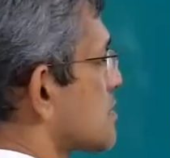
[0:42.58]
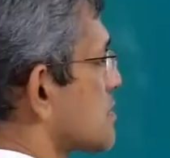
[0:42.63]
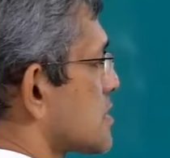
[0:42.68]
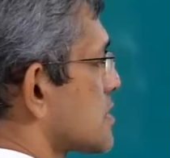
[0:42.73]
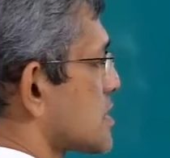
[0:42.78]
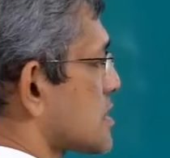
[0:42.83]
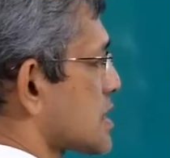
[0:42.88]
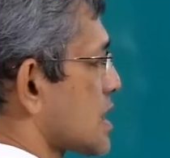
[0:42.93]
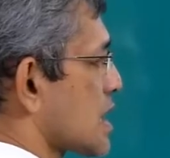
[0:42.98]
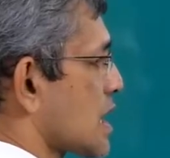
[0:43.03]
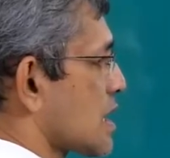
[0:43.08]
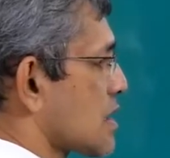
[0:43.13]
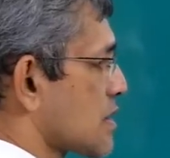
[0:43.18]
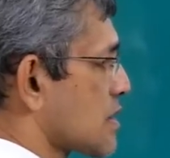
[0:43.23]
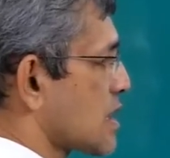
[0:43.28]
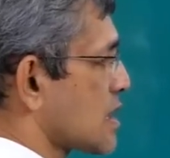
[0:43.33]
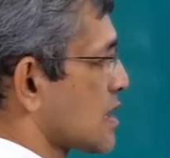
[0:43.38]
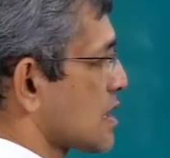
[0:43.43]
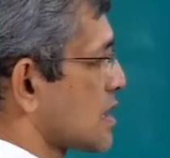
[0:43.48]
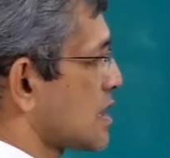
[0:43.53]
Just take a look
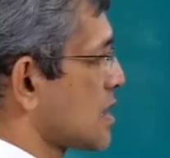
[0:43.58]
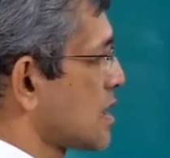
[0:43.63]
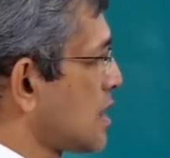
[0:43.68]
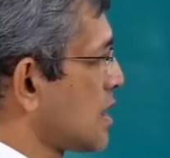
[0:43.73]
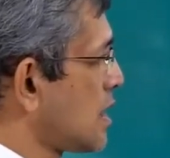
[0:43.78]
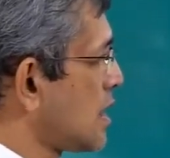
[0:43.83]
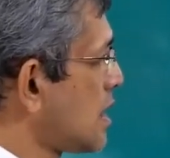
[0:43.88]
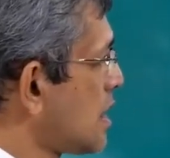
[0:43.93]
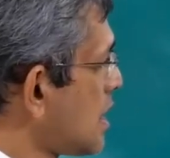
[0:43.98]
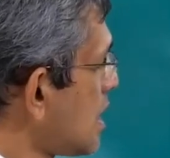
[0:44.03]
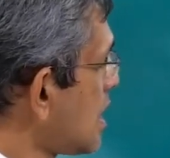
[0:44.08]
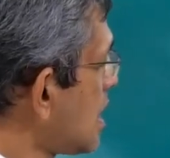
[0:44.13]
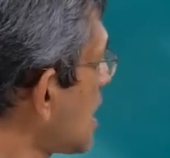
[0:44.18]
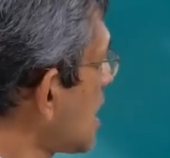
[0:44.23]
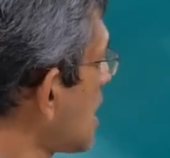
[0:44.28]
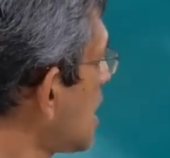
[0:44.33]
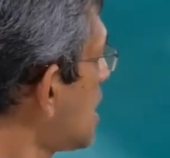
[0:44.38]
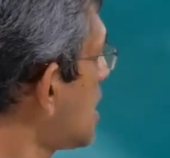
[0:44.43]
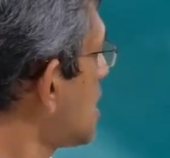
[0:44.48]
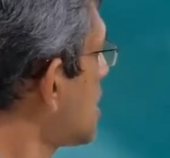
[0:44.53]
at it. A
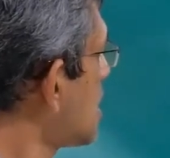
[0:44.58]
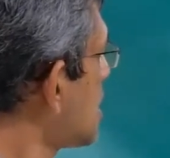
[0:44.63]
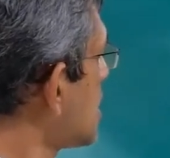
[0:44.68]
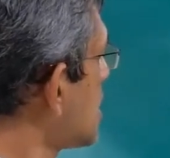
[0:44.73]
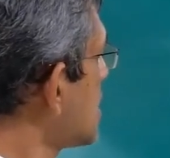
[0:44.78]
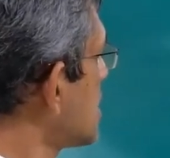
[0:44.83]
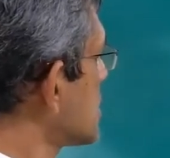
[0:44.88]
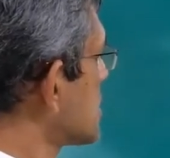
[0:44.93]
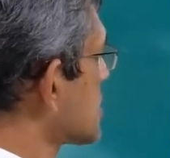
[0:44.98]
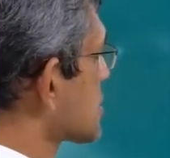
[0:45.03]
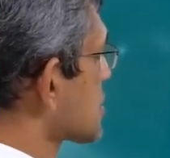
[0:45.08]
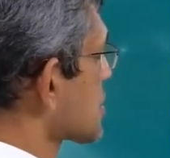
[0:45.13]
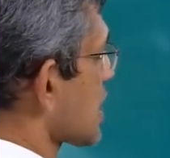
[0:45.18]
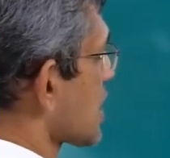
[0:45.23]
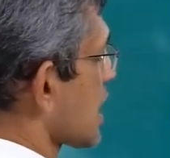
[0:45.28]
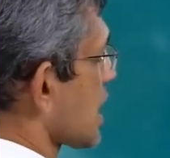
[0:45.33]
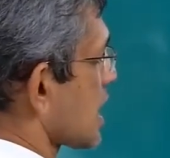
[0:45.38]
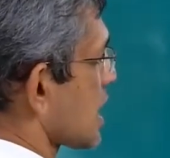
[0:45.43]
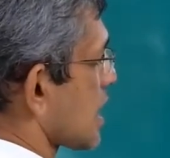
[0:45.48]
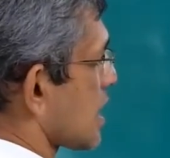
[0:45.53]
large
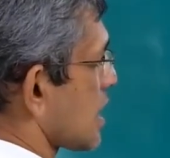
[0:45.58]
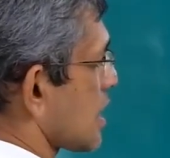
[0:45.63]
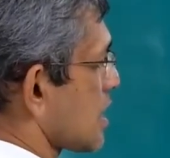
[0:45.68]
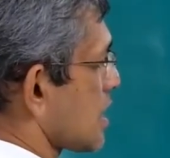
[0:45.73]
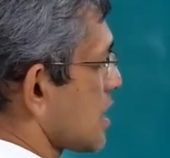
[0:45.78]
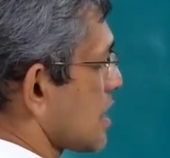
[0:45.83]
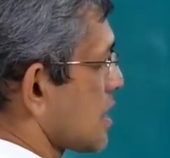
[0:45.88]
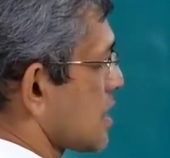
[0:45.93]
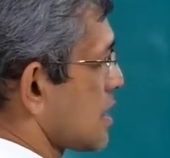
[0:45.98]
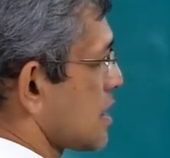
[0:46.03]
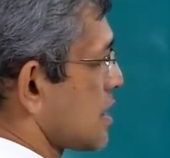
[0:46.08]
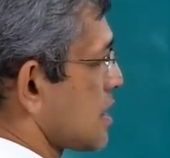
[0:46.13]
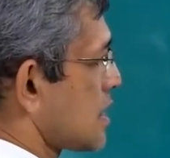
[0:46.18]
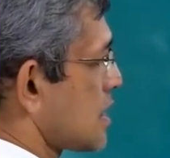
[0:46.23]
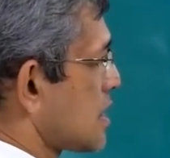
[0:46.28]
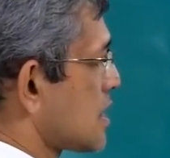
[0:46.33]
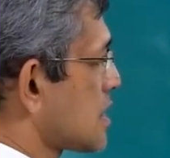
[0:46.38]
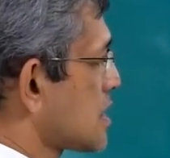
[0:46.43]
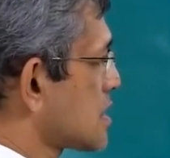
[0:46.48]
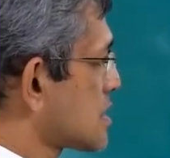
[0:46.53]
triangle
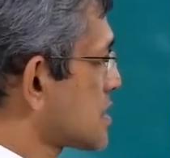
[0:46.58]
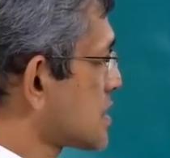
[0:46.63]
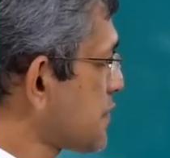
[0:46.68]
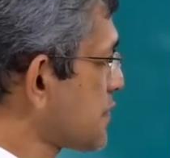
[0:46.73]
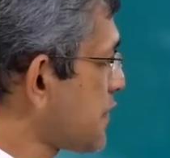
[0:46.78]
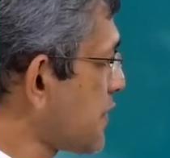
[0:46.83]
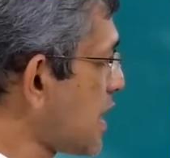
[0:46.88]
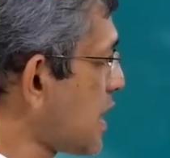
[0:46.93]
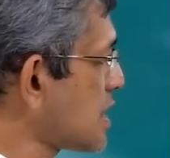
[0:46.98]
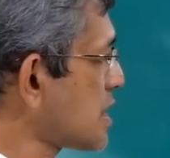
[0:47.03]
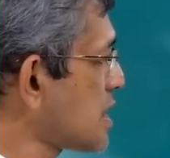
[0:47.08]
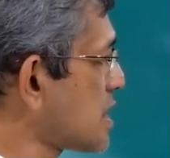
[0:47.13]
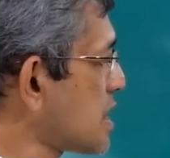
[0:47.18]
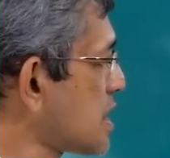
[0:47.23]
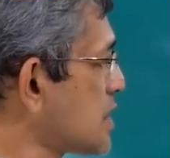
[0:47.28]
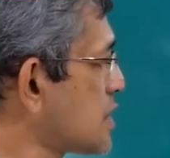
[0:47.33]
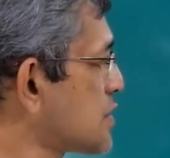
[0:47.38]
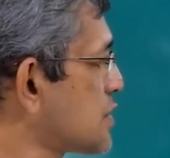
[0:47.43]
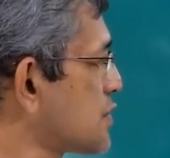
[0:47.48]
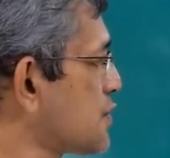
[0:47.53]
is divided
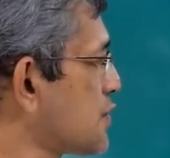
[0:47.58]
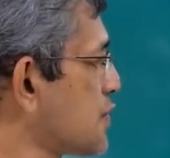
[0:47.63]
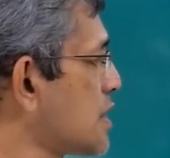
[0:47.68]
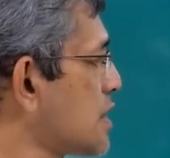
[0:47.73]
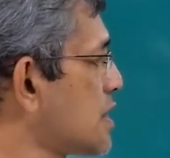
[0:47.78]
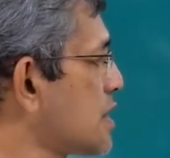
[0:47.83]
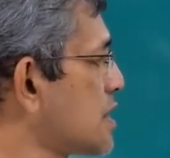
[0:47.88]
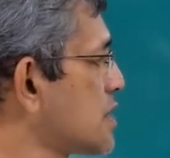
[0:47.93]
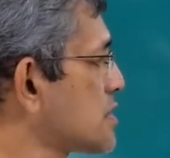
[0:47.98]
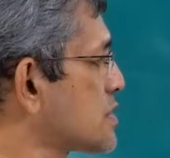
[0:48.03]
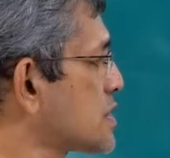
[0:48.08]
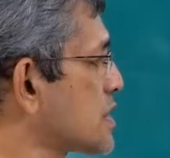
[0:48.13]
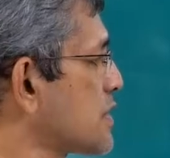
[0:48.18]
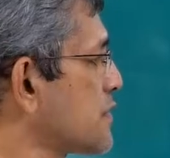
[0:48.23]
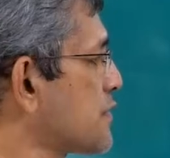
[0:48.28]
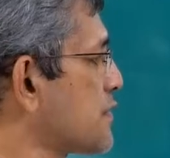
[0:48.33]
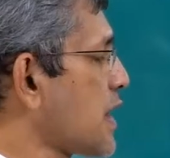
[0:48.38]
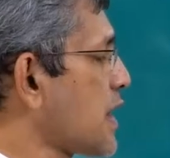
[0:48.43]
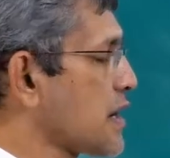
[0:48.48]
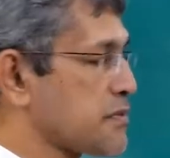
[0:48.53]
into 1, 3,
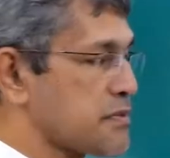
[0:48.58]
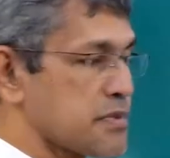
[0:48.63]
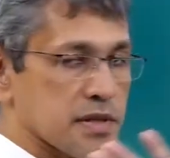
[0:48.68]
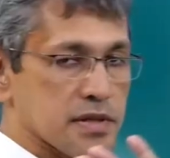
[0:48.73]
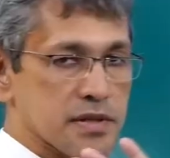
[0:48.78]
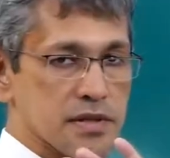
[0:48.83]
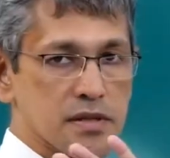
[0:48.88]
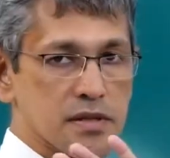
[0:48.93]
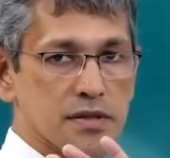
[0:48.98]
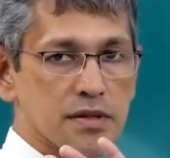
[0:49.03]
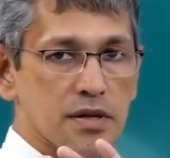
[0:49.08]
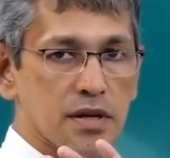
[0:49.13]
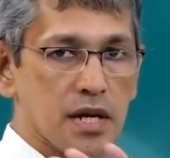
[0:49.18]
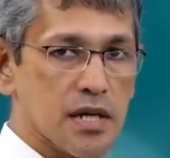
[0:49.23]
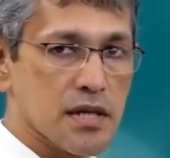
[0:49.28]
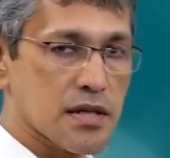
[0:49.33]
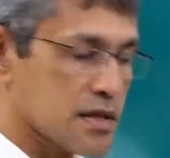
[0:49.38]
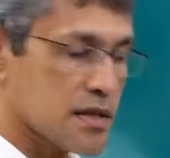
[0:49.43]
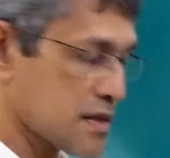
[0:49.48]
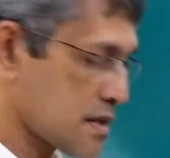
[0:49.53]
5 pieces,
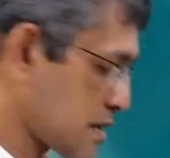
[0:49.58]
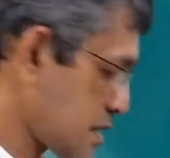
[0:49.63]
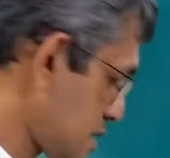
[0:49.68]
correct?